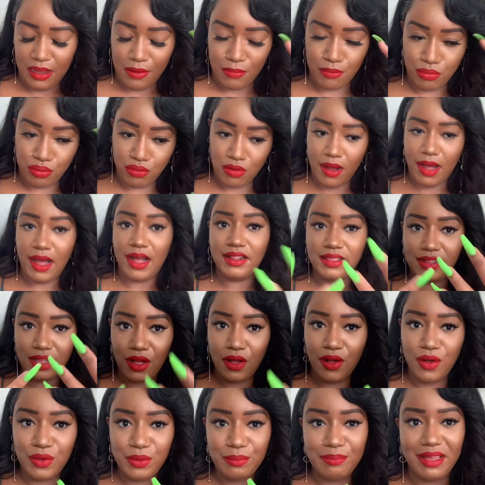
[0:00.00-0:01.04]
brought the
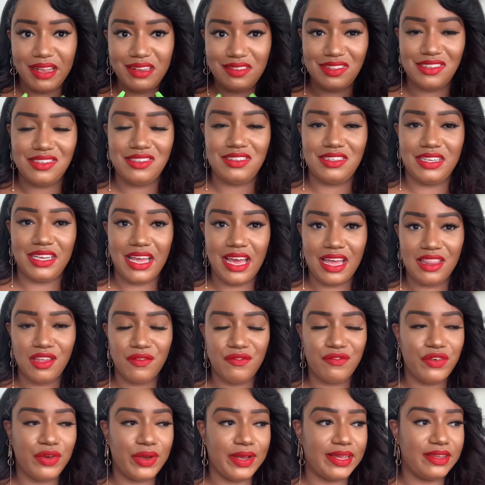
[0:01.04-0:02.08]
whole message together
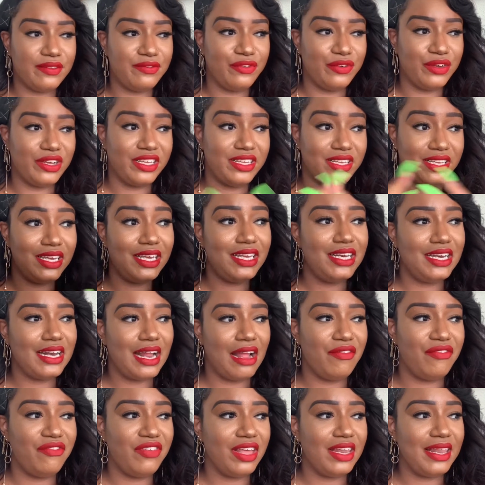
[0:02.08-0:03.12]
for for good and
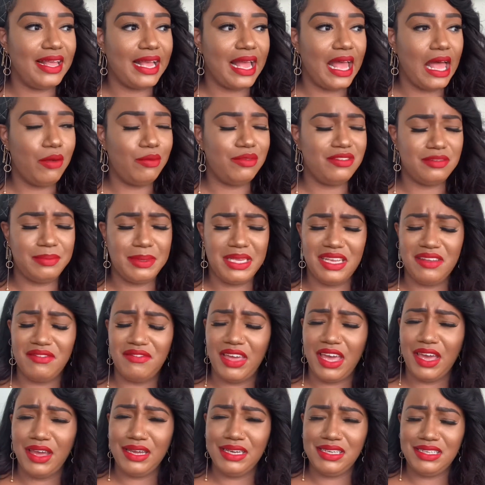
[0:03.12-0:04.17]
i felt like i was being
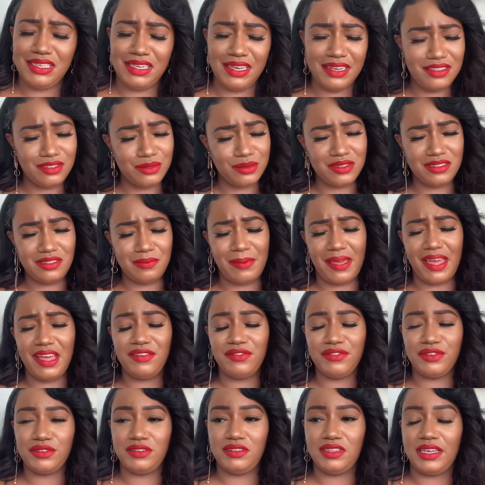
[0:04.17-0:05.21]
very
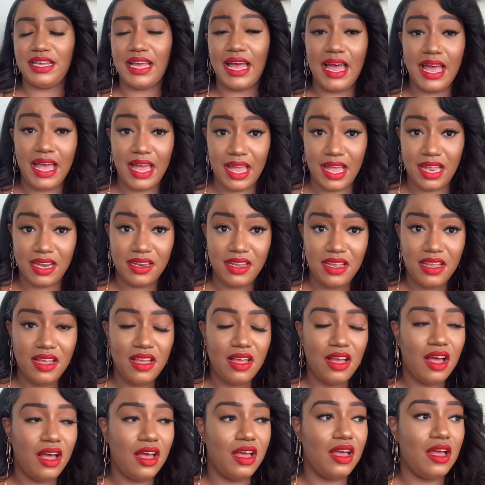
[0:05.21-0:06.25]
disrespectful to god
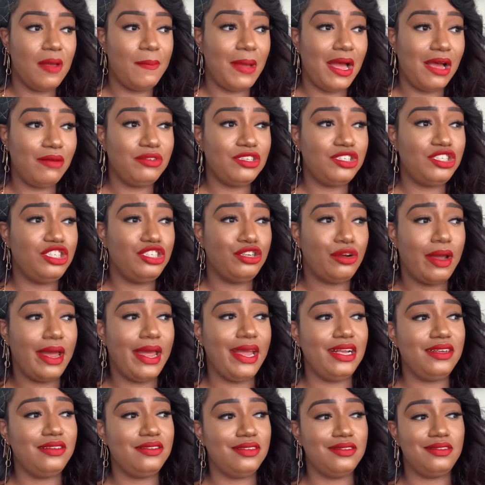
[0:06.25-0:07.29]
um, i was
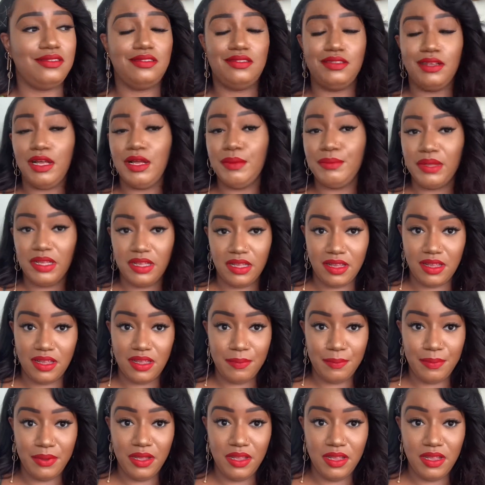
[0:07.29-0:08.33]
trying to sum
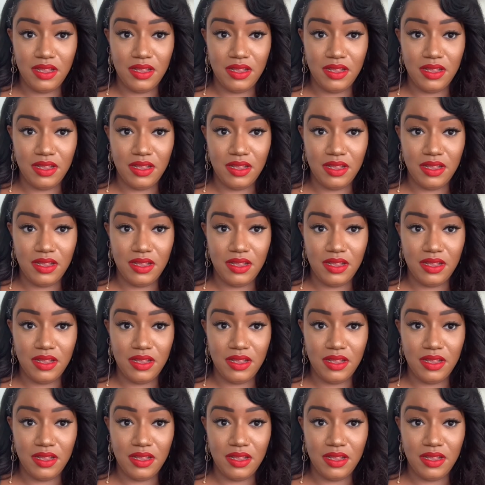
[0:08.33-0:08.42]
up